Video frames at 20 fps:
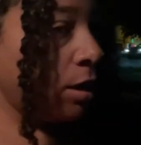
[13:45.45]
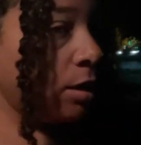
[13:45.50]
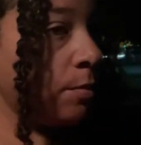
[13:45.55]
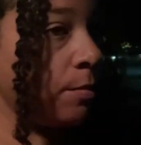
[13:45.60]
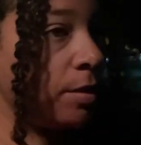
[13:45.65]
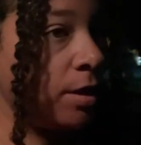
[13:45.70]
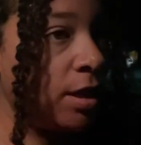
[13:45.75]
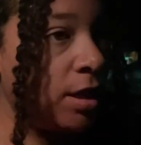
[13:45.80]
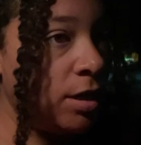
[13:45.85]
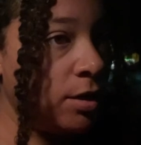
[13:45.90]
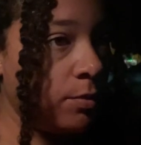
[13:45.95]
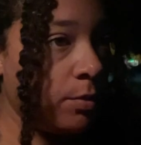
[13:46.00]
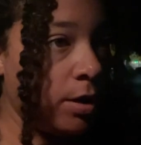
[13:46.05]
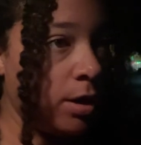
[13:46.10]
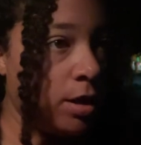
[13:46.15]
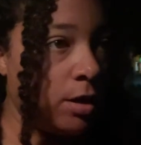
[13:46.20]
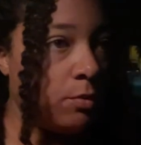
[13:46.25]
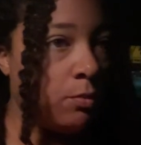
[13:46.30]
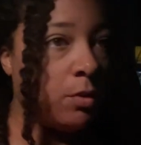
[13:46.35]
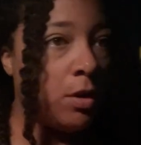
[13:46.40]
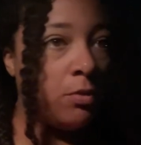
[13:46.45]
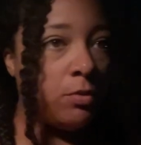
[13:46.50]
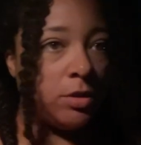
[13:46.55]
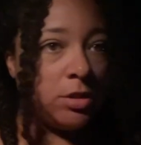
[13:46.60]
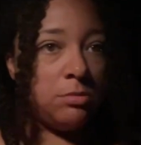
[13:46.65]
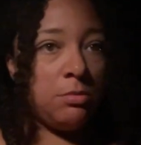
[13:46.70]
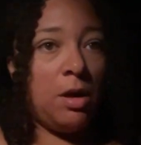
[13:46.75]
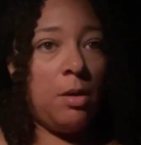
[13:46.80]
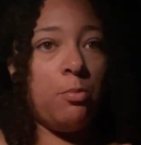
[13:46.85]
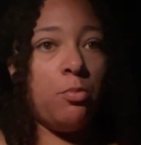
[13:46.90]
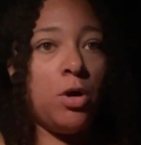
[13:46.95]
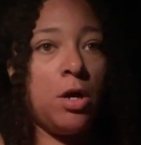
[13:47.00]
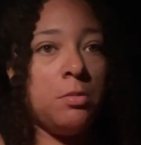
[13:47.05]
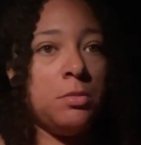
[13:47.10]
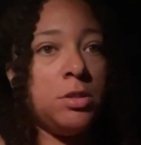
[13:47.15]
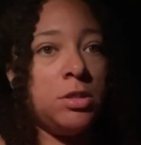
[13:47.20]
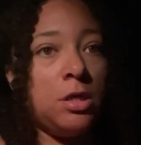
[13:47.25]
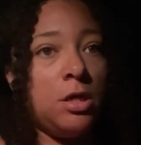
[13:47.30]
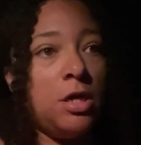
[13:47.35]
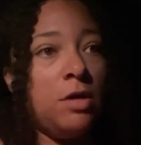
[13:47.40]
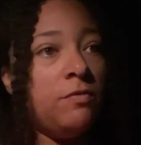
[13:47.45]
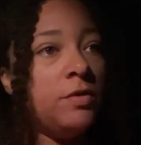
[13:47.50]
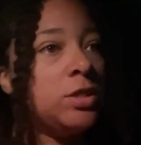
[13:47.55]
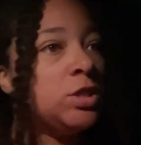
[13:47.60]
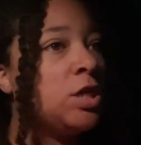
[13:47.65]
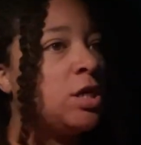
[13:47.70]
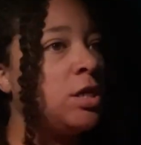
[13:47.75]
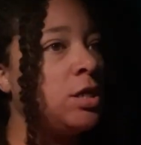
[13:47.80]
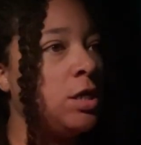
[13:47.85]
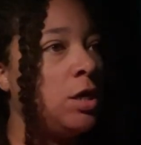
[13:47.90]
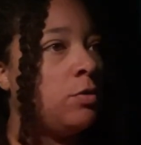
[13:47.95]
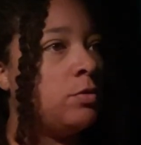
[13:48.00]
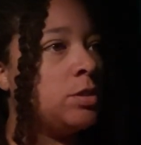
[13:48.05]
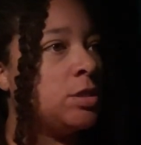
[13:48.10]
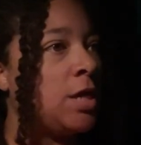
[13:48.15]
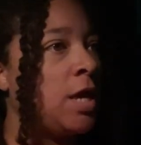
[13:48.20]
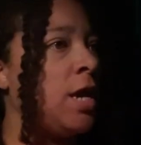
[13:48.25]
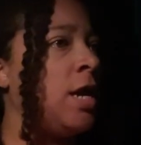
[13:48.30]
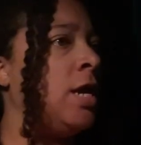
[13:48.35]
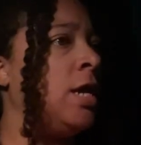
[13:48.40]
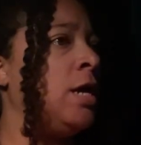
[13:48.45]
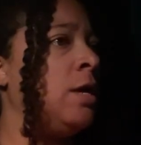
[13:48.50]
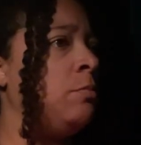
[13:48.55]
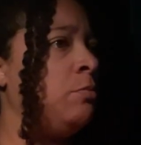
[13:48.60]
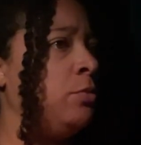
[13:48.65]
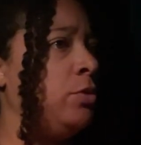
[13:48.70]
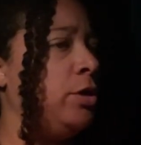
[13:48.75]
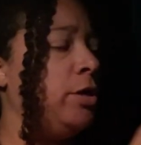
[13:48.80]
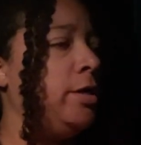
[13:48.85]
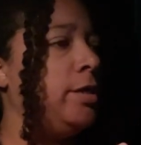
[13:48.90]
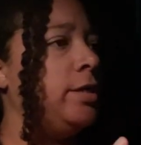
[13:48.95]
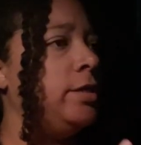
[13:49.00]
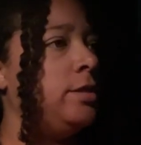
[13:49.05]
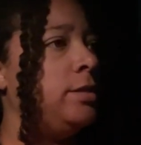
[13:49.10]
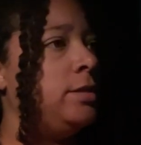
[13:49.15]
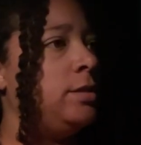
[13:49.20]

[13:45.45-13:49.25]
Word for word: But anyway, what was my premise of even turning on this camera?